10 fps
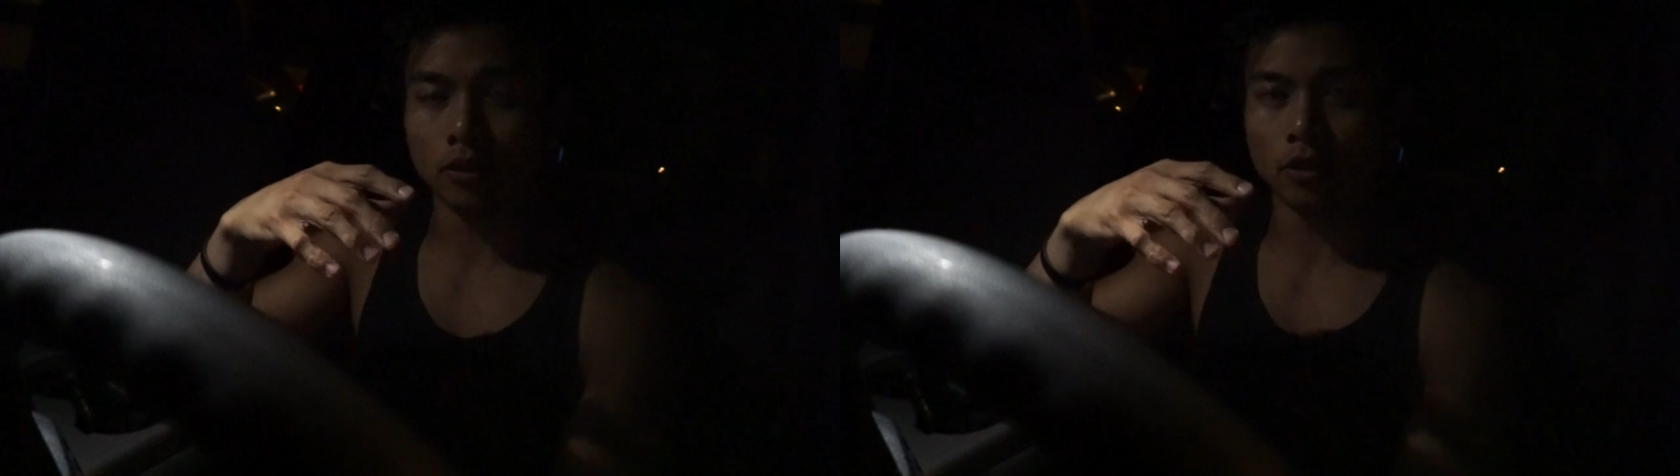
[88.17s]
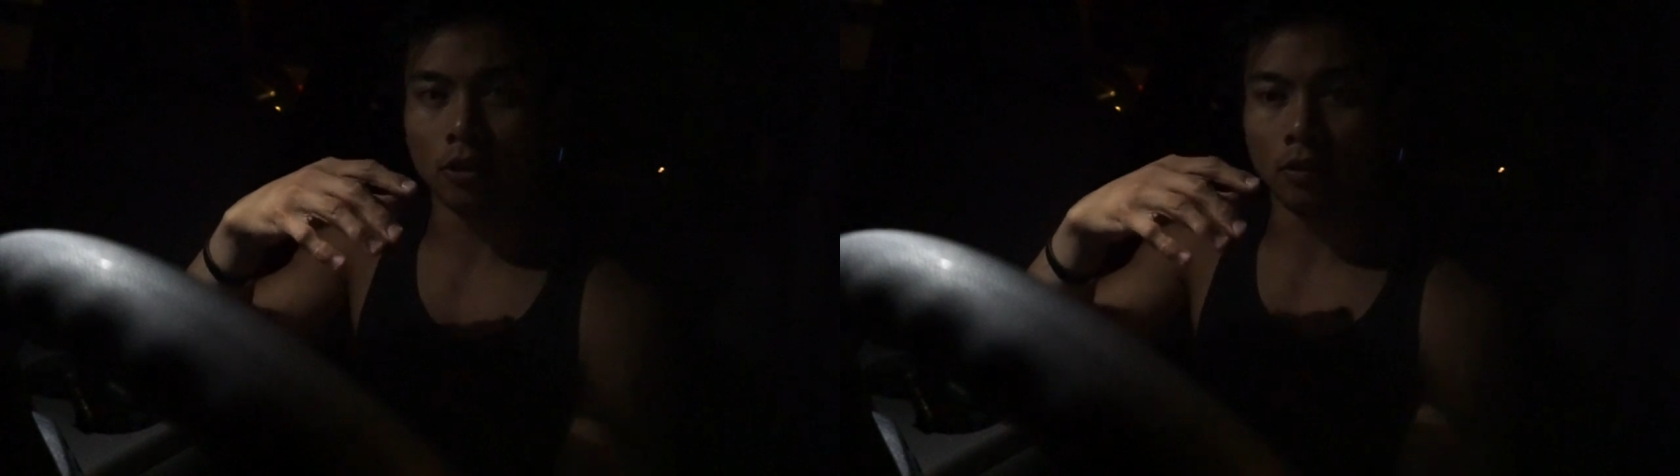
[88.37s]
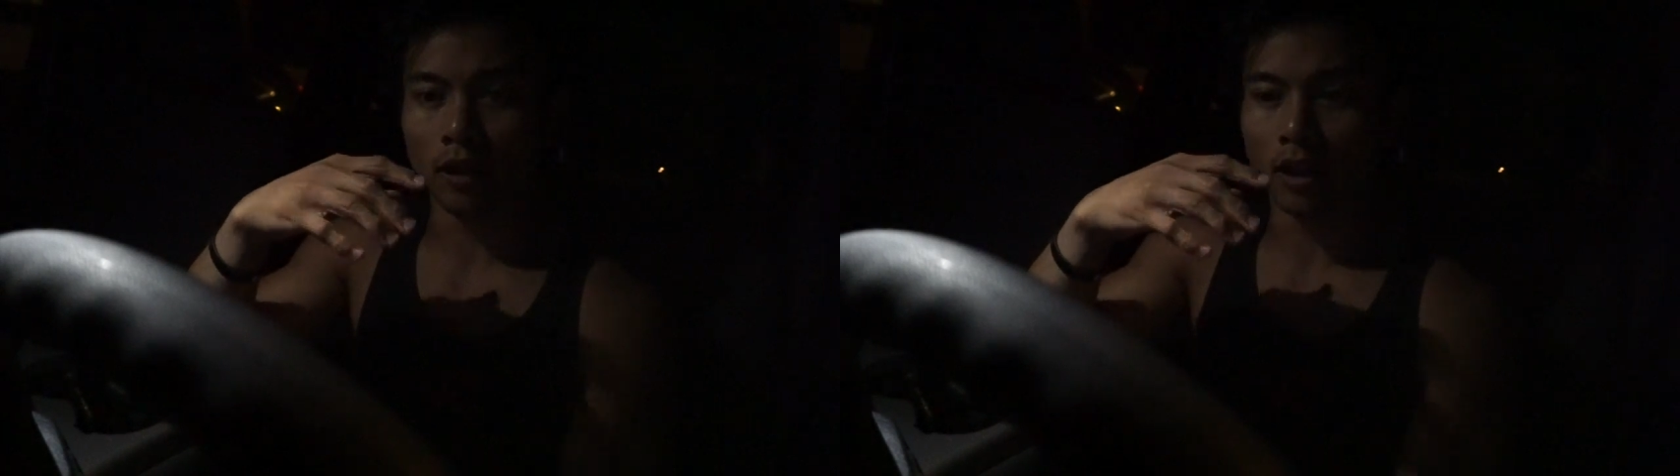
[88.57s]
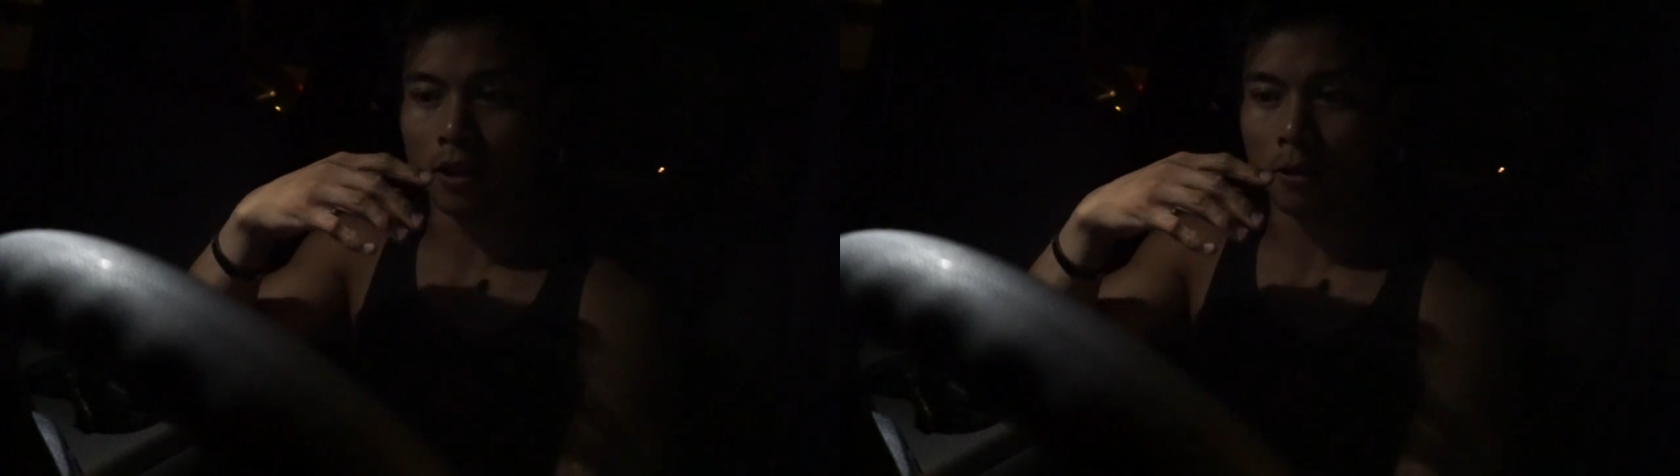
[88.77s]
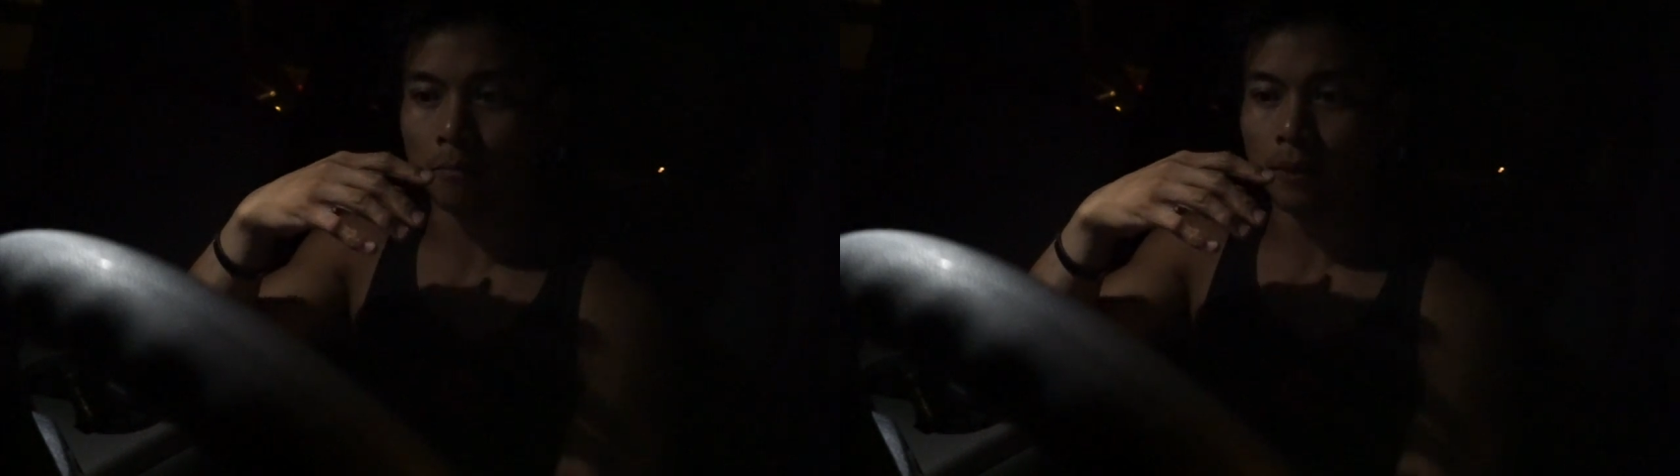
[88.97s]
So
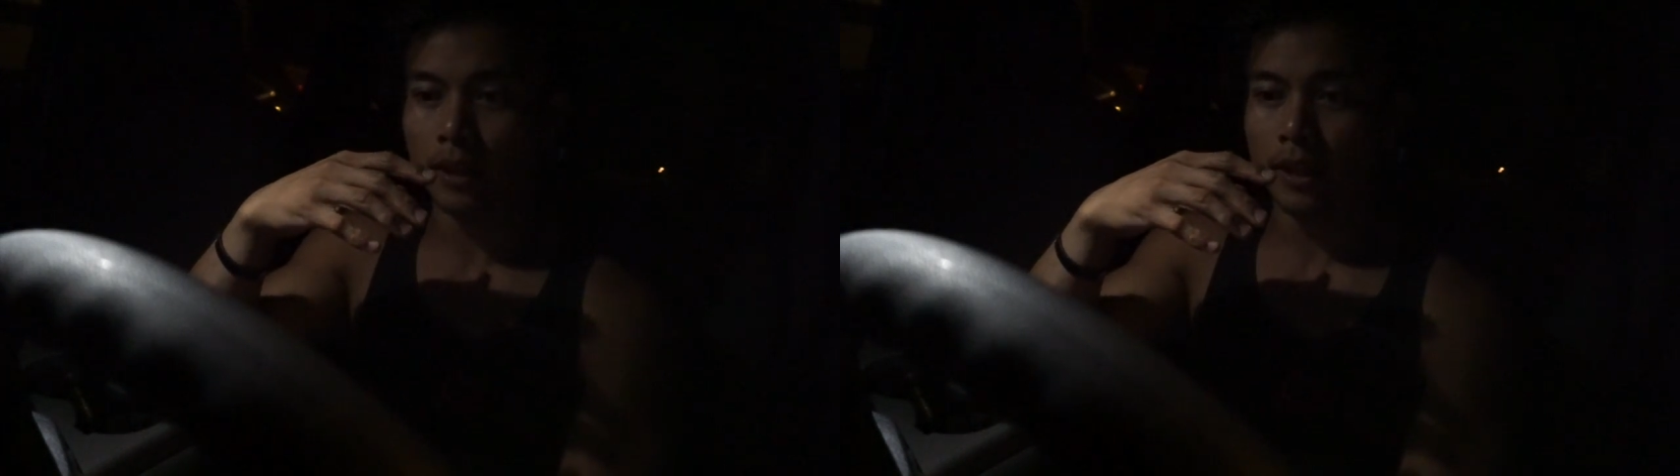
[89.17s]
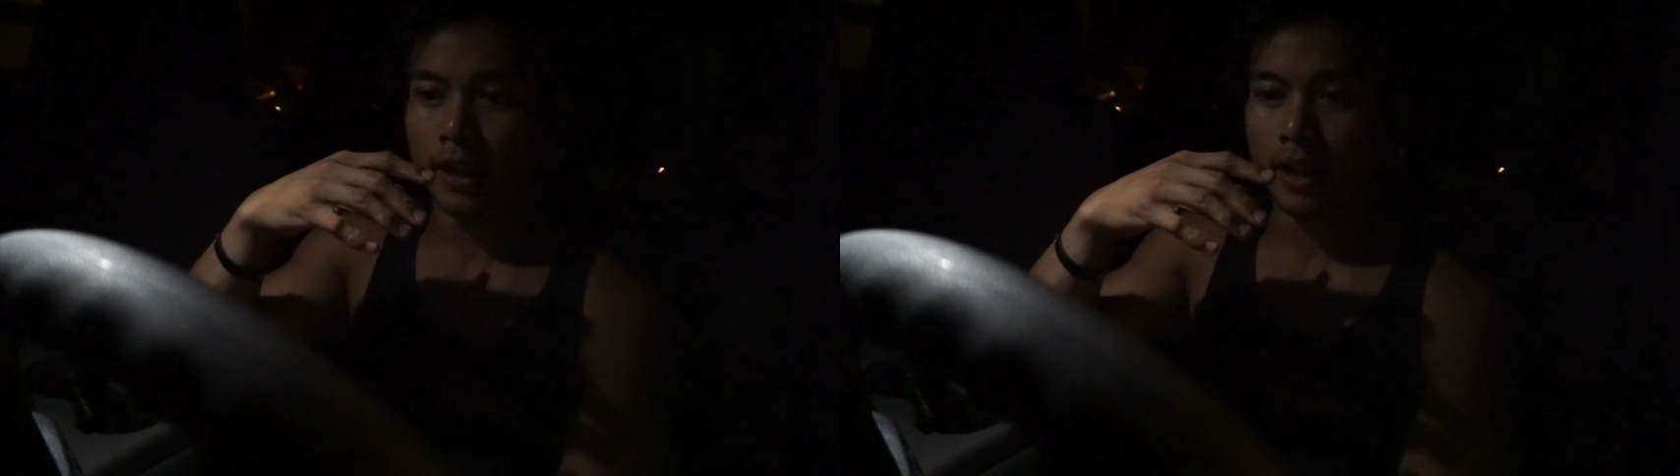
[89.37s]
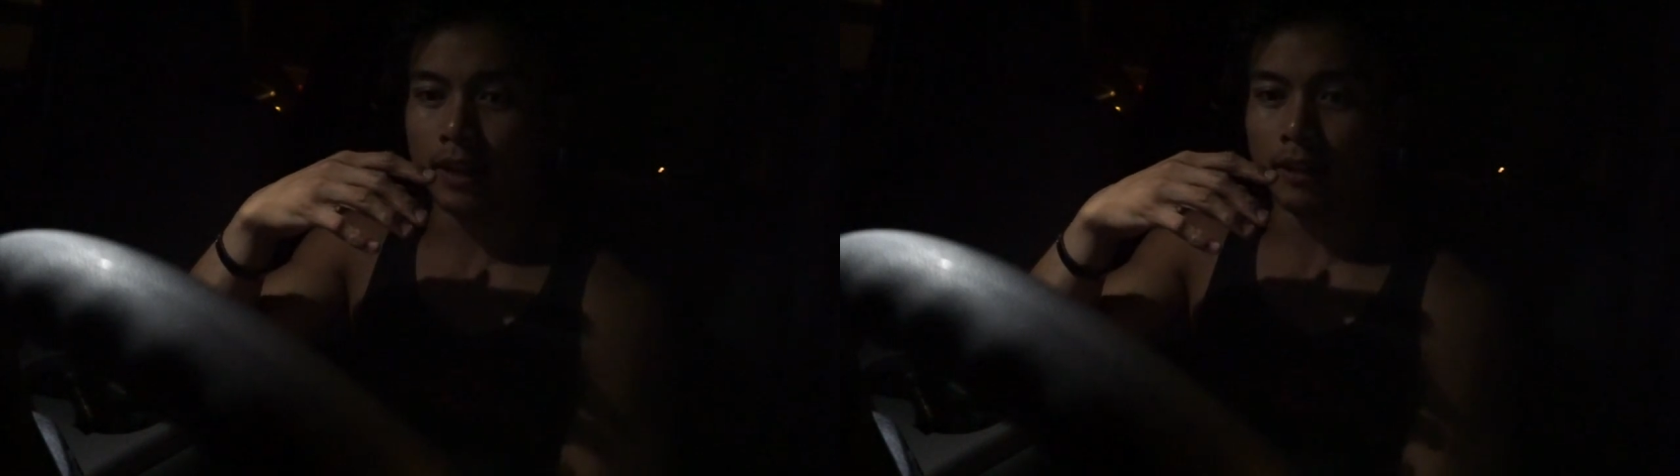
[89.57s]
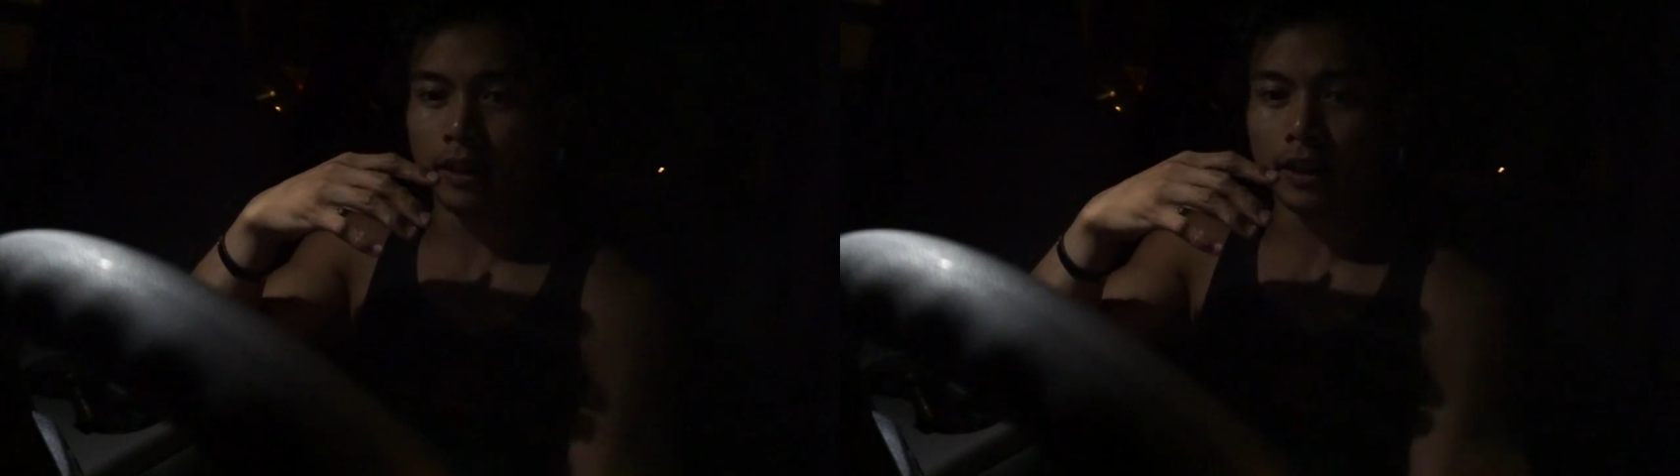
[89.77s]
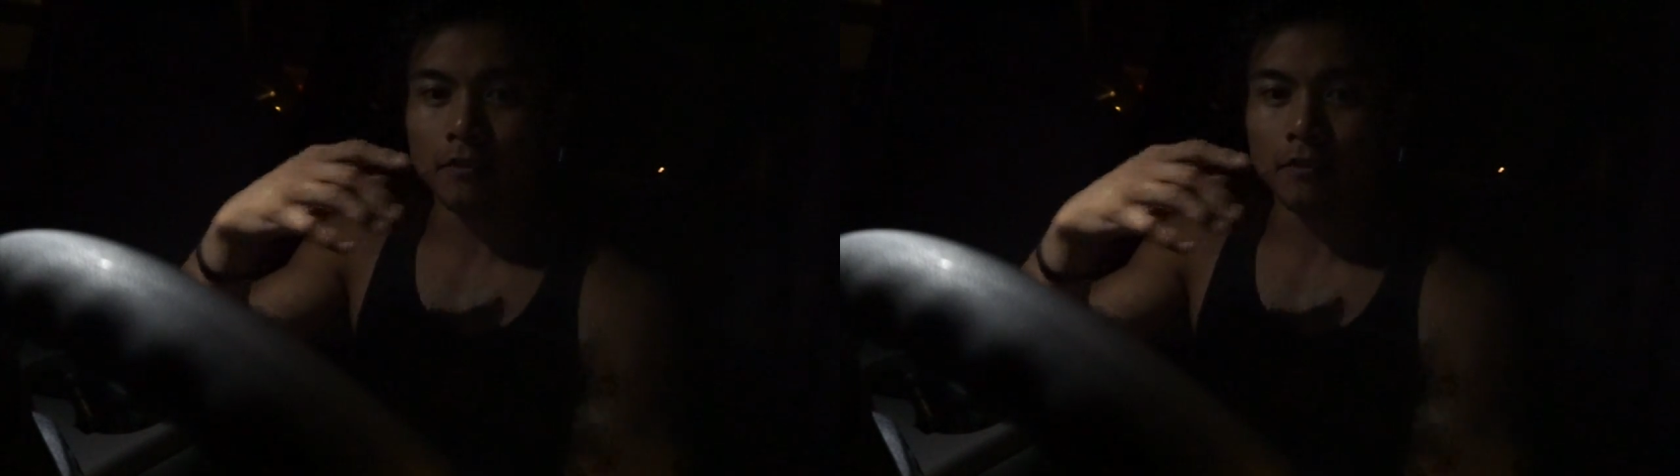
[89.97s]
and like